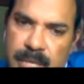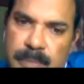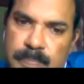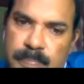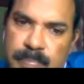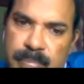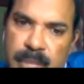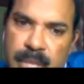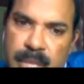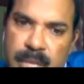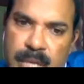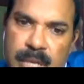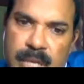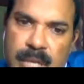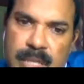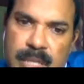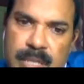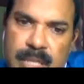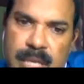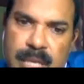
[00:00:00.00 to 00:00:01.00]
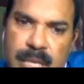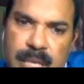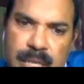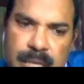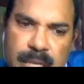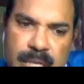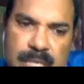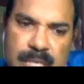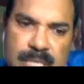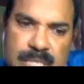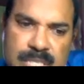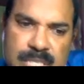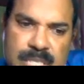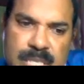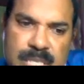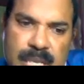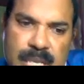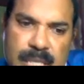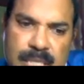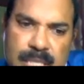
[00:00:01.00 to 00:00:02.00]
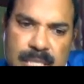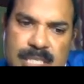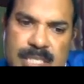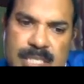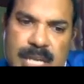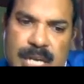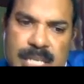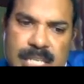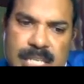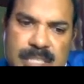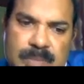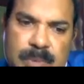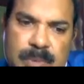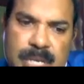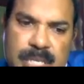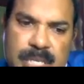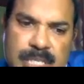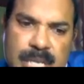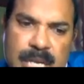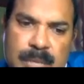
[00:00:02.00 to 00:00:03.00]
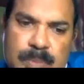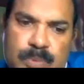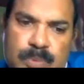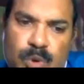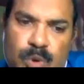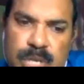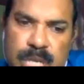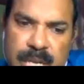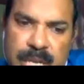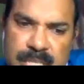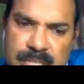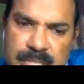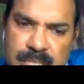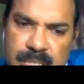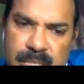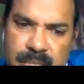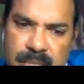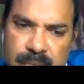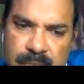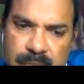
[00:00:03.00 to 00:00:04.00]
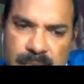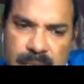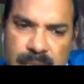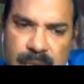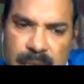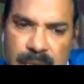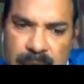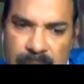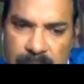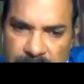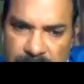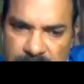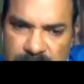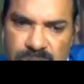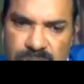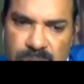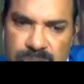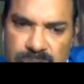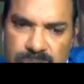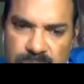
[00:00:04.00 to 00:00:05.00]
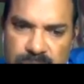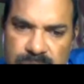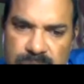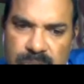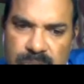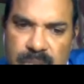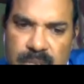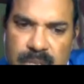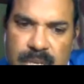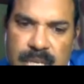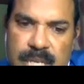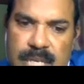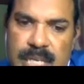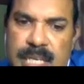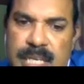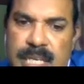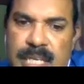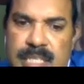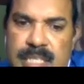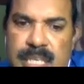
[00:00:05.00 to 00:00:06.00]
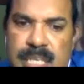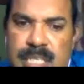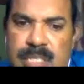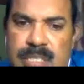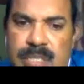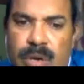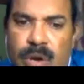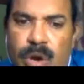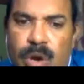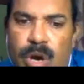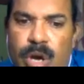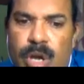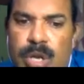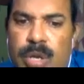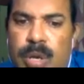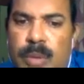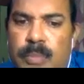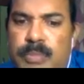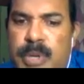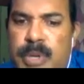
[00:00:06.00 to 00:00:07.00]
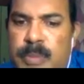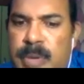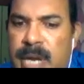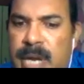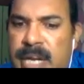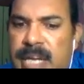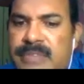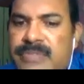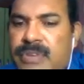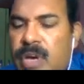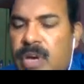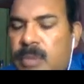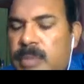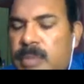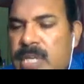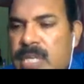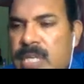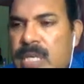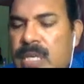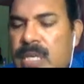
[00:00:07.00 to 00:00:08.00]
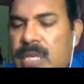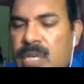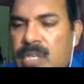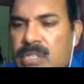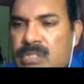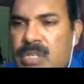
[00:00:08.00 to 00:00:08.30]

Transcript: there. Then this static spring that protects healing structures, decreases or prevent deformity.